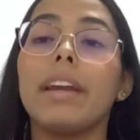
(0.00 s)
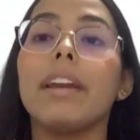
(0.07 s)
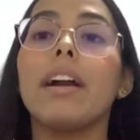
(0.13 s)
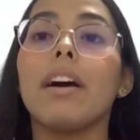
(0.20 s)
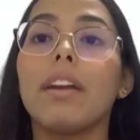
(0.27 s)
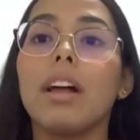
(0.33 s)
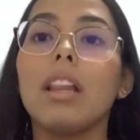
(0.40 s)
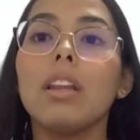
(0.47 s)

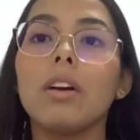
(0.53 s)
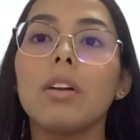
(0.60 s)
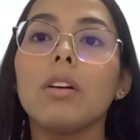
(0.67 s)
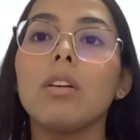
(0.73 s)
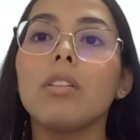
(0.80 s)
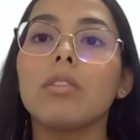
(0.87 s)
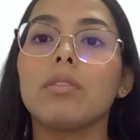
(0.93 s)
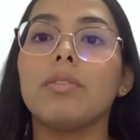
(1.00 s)
are a lot
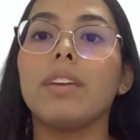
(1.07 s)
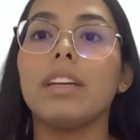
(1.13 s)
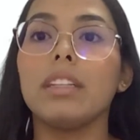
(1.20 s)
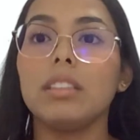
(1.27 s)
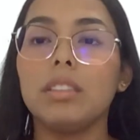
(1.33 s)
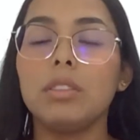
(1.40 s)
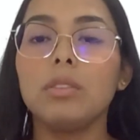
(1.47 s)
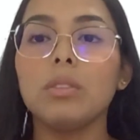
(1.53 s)
of fake
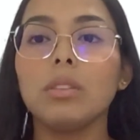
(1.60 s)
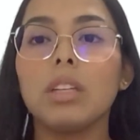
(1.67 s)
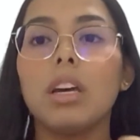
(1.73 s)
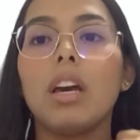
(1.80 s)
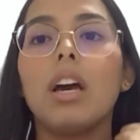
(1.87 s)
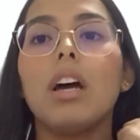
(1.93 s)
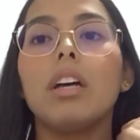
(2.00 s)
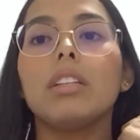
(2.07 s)
news
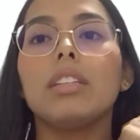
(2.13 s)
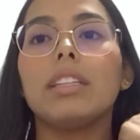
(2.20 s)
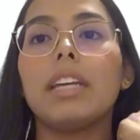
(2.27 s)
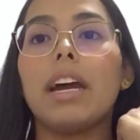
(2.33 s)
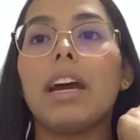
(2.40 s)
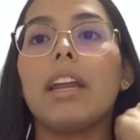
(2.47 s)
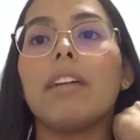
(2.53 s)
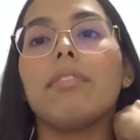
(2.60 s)

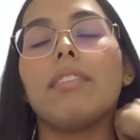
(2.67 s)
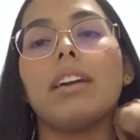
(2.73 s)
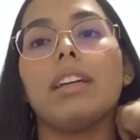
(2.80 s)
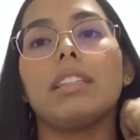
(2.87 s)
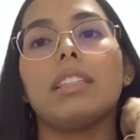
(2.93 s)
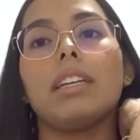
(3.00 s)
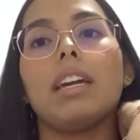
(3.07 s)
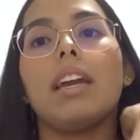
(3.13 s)
that
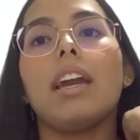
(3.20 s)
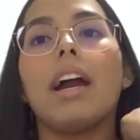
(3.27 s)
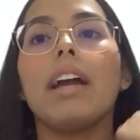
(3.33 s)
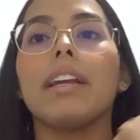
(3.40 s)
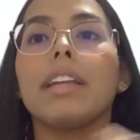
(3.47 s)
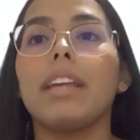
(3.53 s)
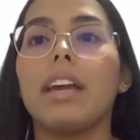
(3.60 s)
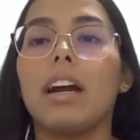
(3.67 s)
affect the
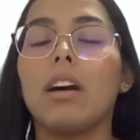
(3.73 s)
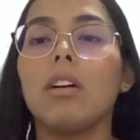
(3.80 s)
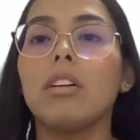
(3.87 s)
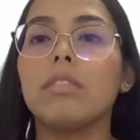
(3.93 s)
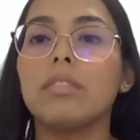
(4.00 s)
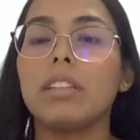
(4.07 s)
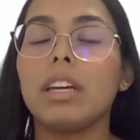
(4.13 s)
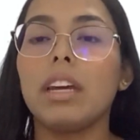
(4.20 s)
idea
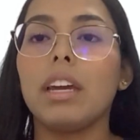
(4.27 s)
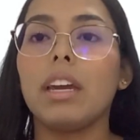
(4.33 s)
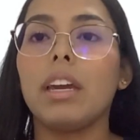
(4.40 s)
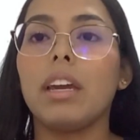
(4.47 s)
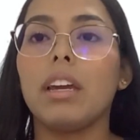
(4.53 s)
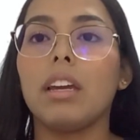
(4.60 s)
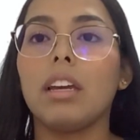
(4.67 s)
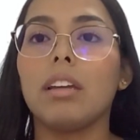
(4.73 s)
of
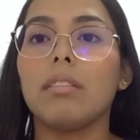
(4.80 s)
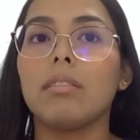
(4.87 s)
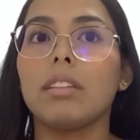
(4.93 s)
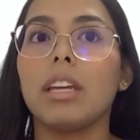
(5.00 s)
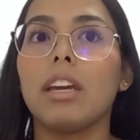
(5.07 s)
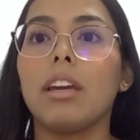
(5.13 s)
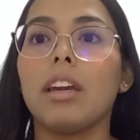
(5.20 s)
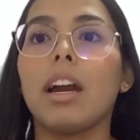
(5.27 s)
the
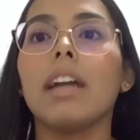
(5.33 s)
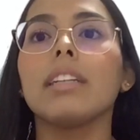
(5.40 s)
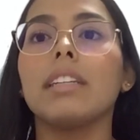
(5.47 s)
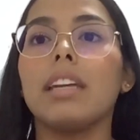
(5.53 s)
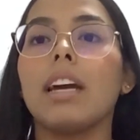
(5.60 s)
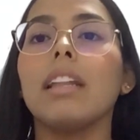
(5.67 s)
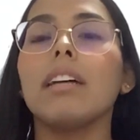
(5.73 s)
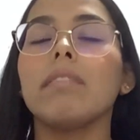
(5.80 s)

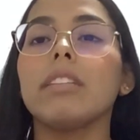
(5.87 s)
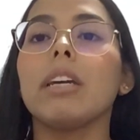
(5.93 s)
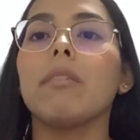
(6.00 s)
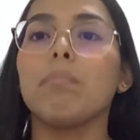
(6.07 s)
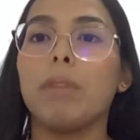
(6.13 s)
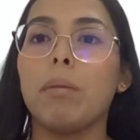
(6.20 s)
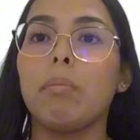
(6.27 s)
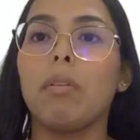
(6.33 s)
idea that the
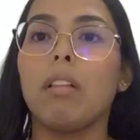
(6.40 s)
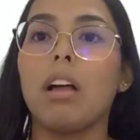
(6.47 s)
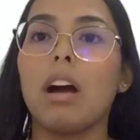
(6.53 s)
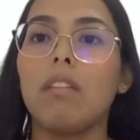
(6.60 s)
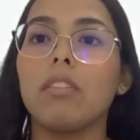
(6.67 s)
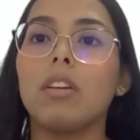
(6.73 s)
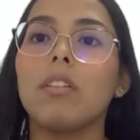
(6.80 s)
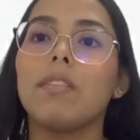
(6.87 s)
people
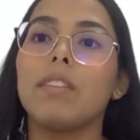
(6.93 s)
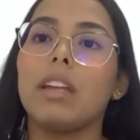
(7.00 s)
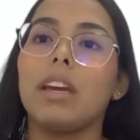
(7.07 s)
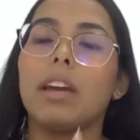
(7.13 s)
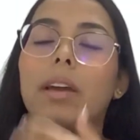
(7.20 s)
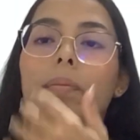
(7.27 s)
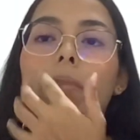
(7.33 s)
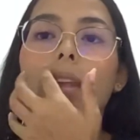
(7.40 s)
have of
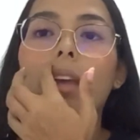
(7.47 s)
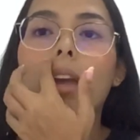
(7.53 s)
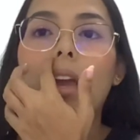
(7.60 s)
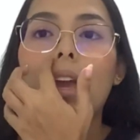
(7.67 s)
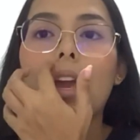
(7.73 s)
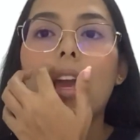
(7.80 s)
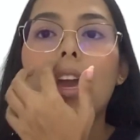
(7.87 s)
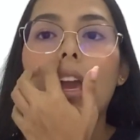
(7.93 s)
the
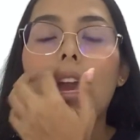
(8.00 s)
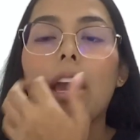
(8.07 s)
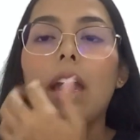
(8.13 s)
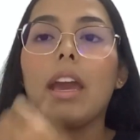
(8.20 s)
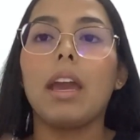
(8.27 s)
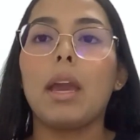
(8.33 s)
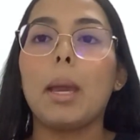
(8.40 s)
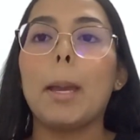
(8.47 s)

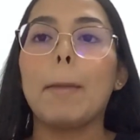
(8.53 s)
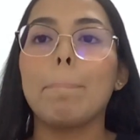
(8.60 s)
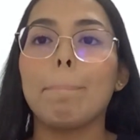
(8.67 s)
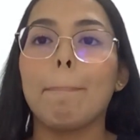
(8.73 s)
uh,